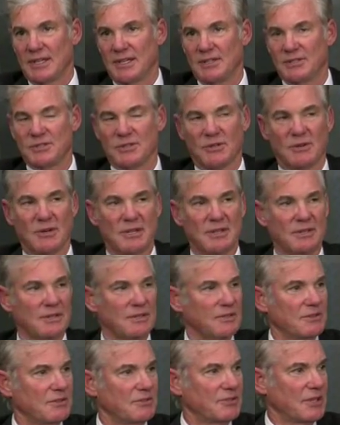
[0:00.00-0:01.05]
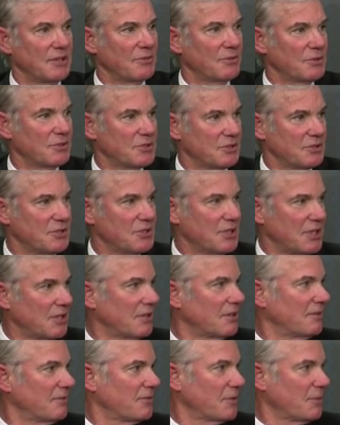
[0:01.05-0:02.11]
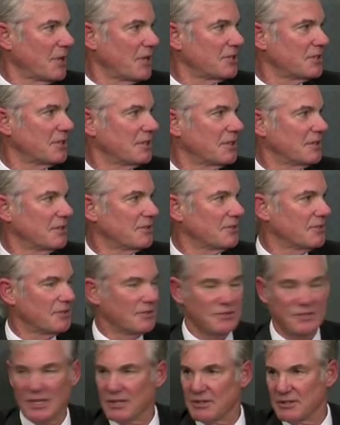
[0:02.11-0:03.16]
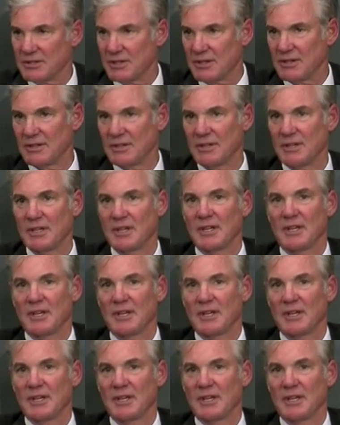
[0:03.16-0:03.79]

And so I say we should share information, and as the Secretary